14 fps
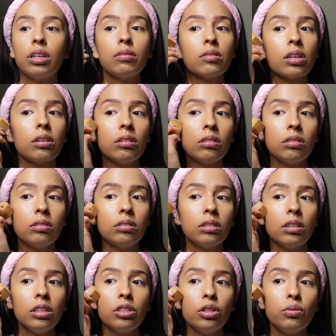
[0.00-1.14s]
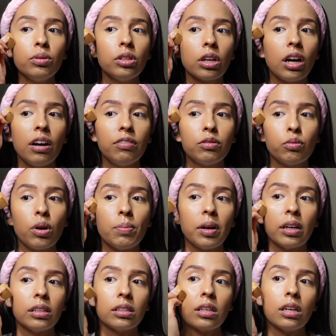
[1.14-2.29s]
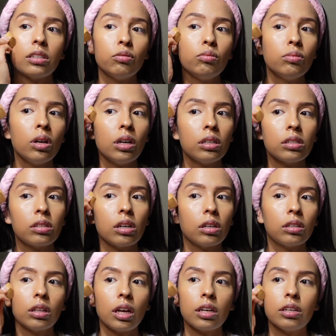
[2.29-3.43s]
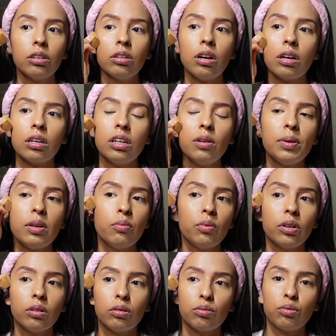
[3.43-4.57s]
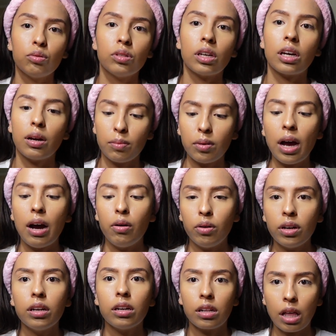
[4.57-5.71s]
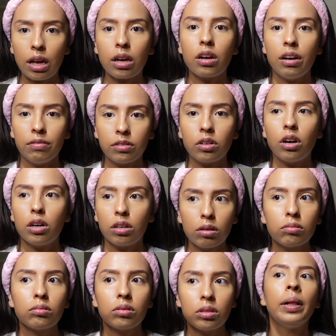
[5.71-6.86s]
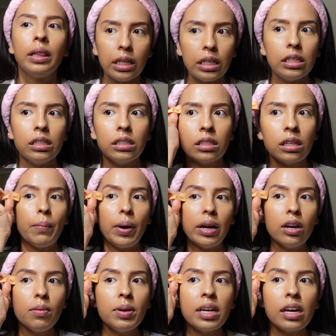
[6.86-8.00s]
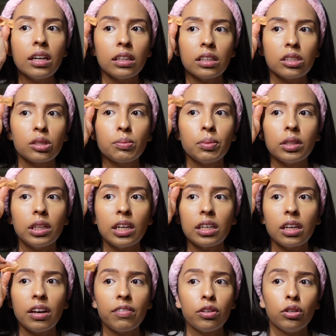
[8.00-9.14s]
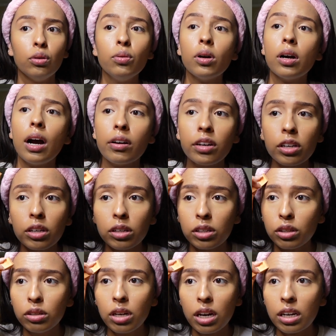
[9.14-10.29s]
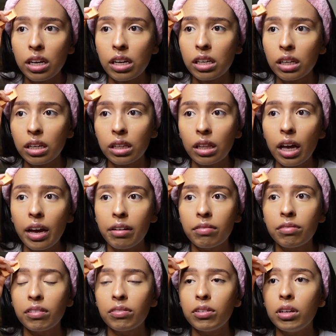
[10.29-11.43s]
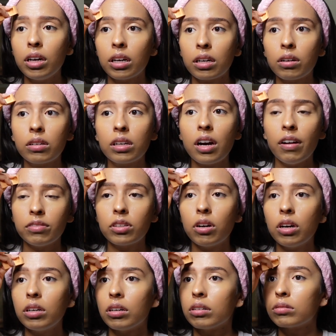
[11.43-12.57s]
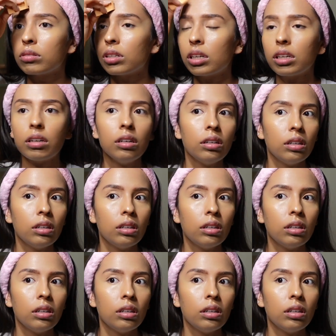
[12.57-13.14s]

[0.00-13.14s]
I was like, girl, not you with your cuffed sweatpants. Like, do not start. Like, you're gonna be one of those fools that come out in like cuffed cargos. Please. I might not be getting this, but like if you are out here, you're not getting like life if you got cuffed cargos. Like,